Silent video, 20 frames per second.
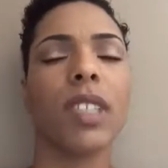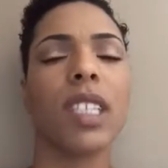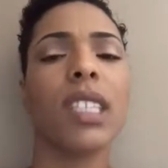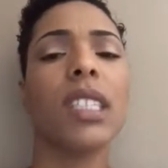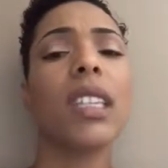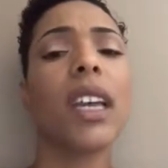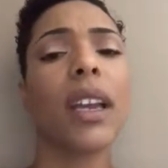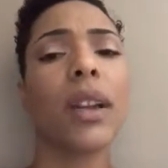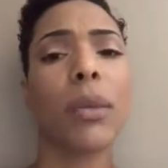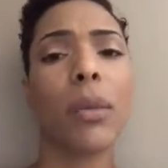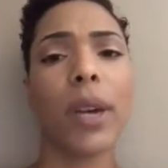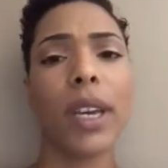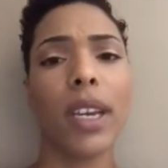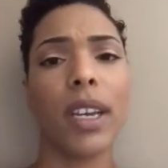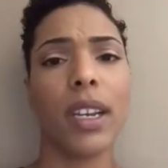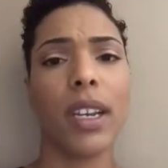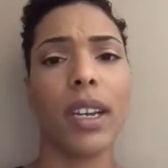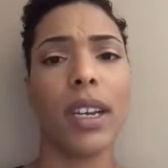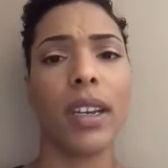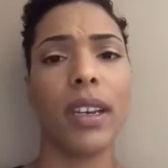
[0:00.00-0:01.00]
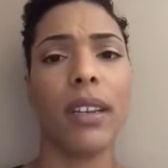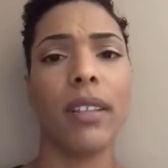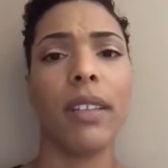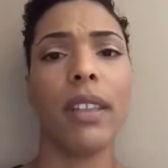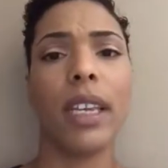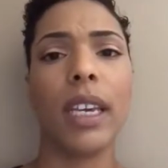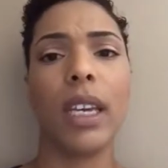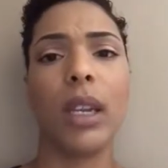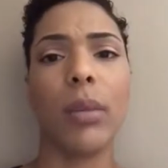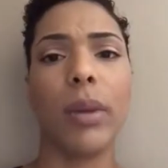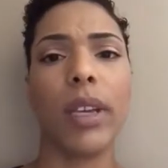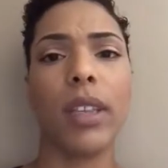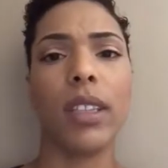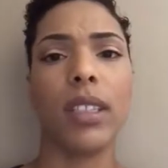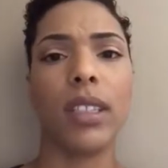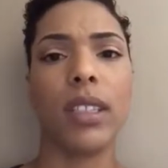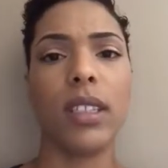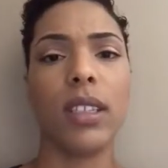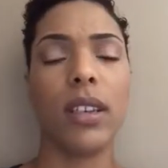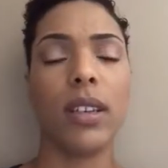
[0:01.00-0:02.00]
staying awake at night thinking about
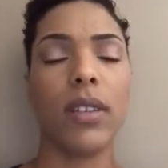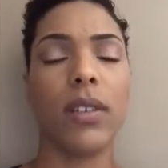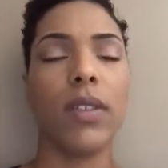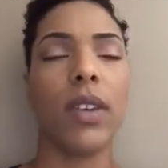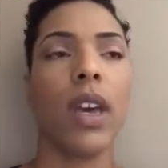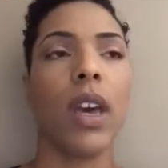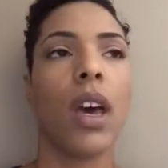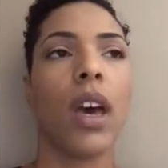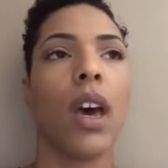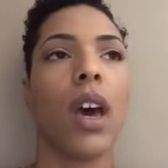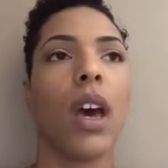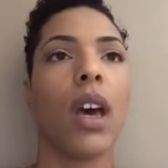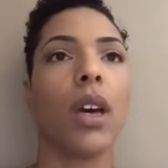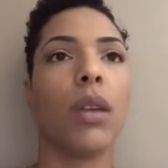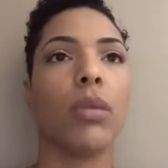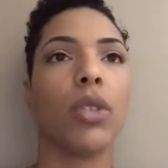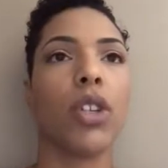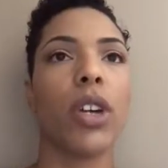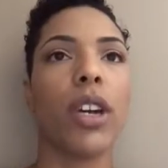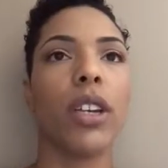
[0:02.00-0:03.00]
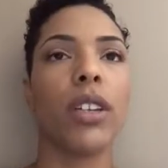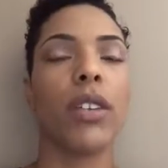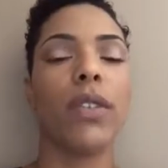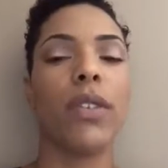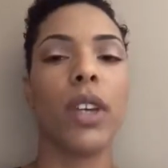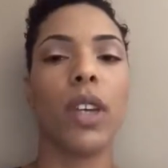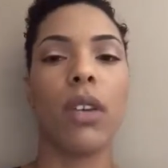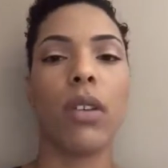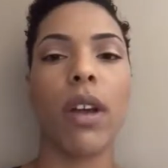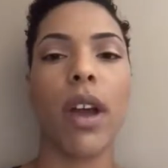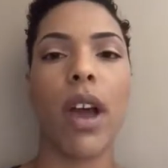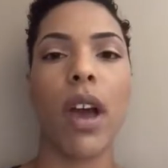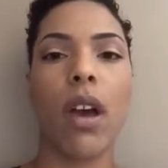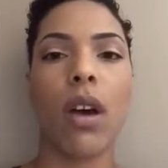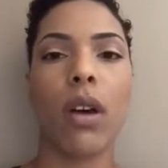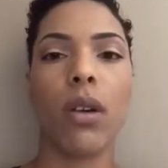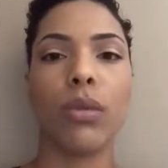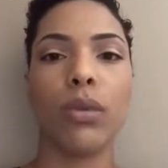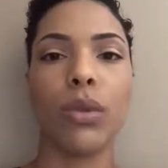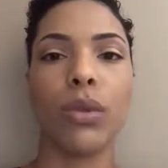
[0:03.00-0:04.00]
this stuff, trying to figure
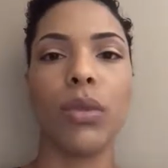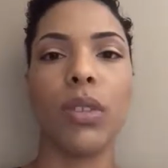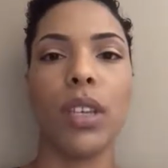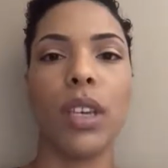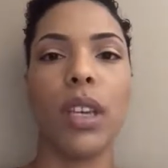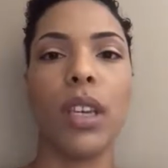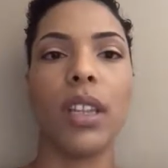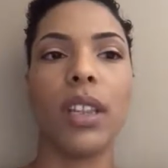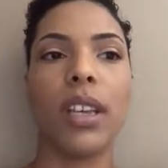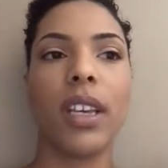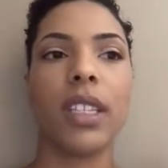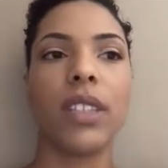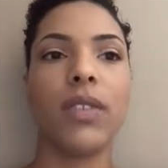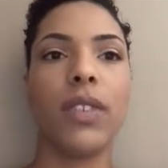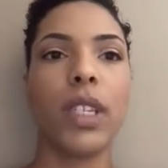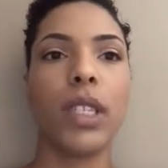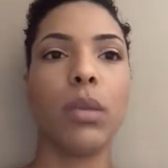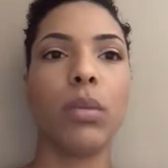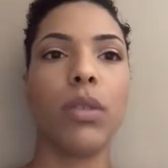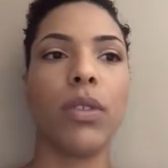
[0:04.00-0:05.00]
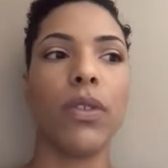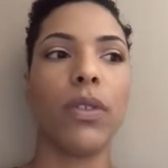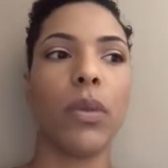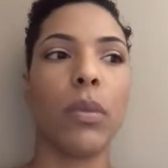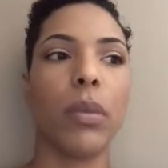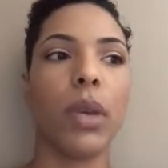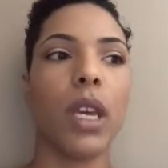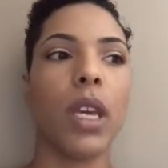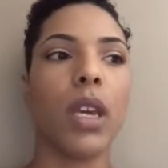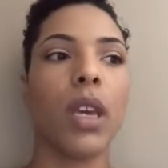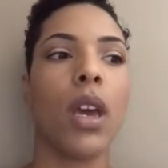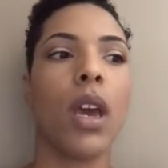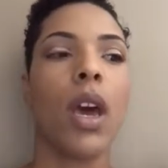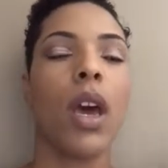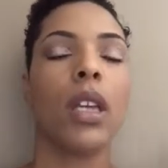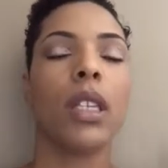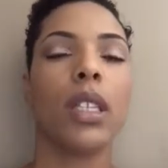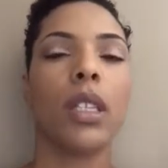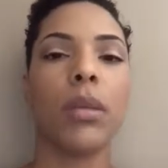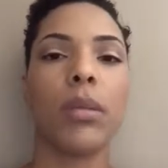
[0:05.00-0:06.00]
out a routine that's feasible for me,
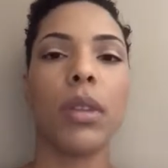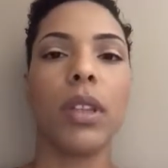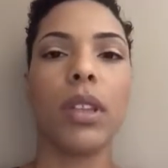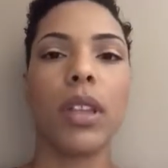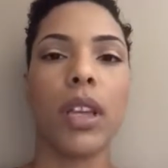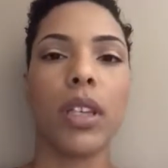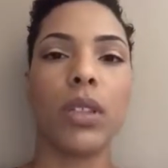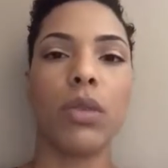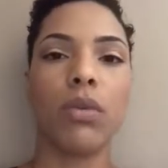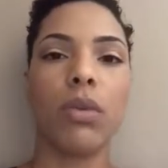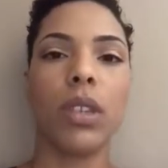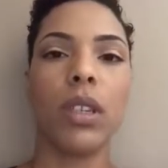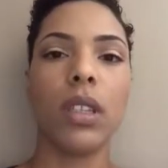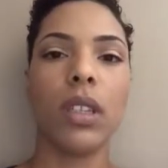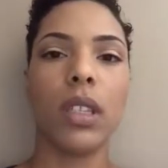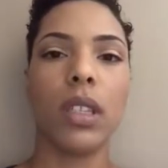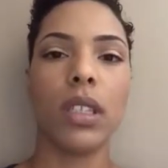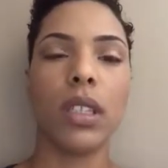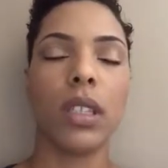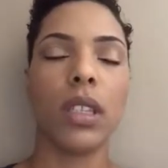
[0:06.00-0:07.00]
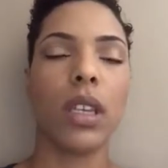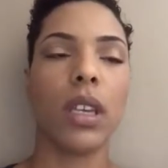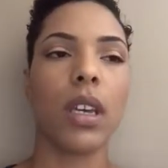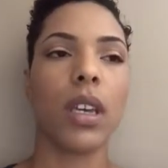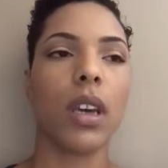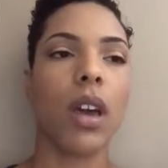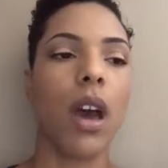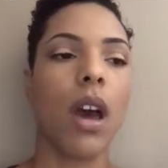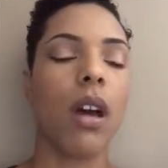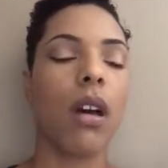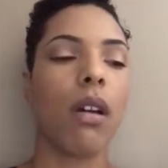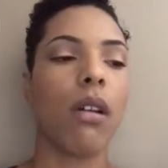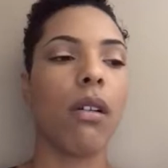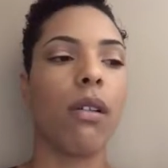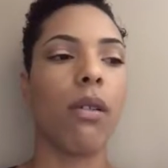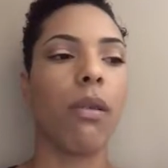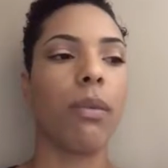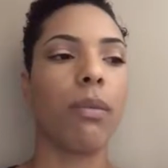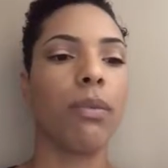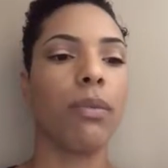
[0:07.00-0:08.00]
something that's realistic.
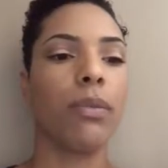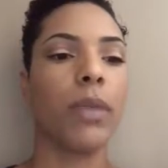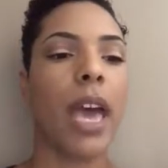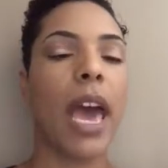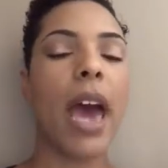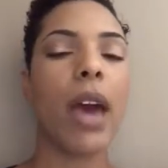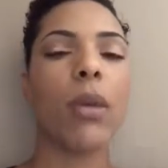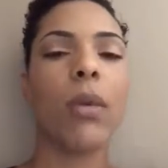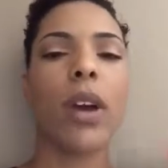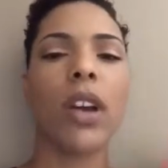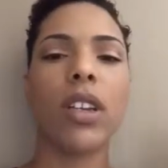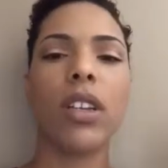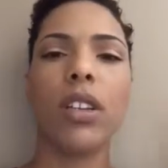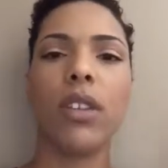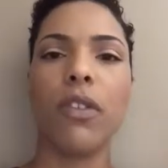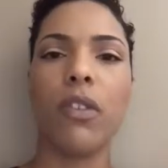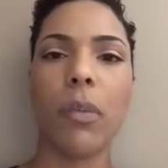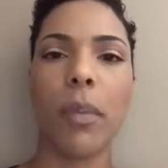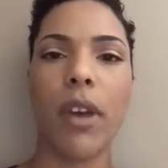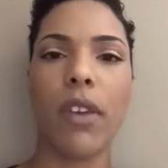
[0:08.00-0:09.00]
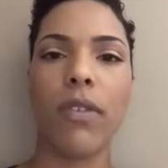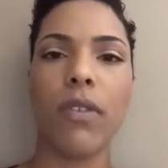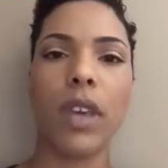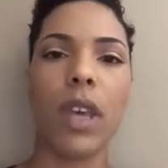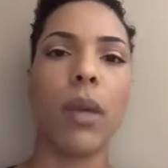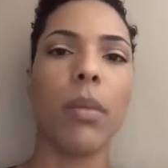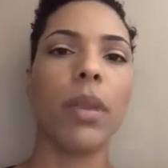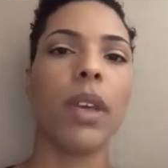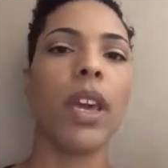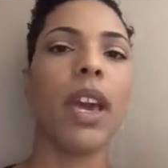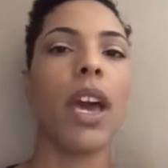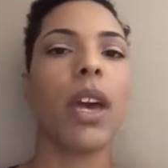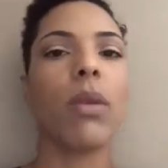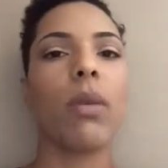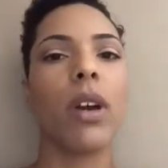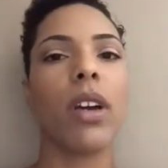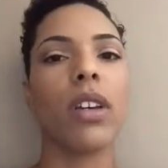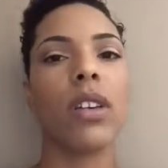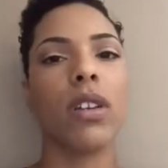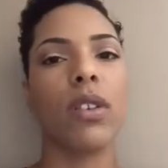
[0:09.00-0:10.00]
How do I cook for my family and how do
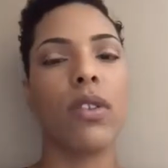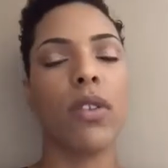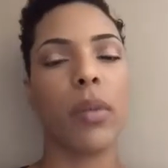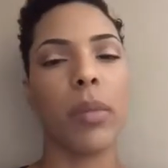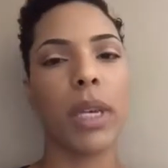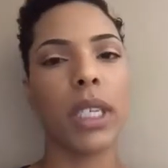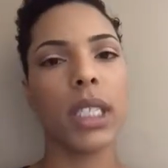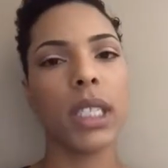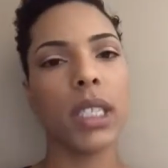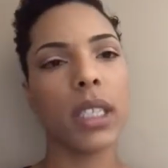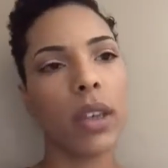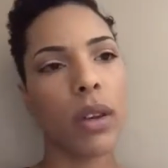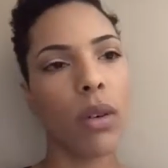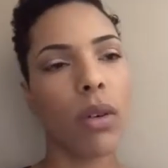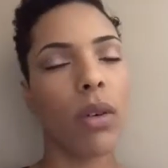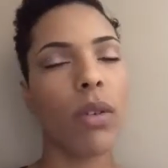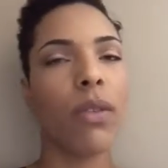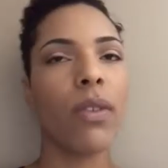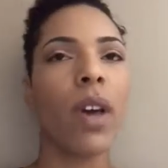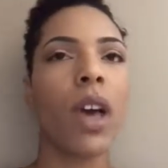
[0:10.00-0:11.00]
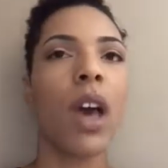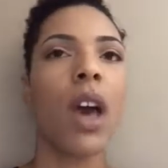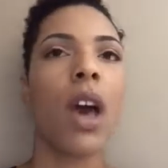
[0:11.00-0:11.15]
I cook for myself?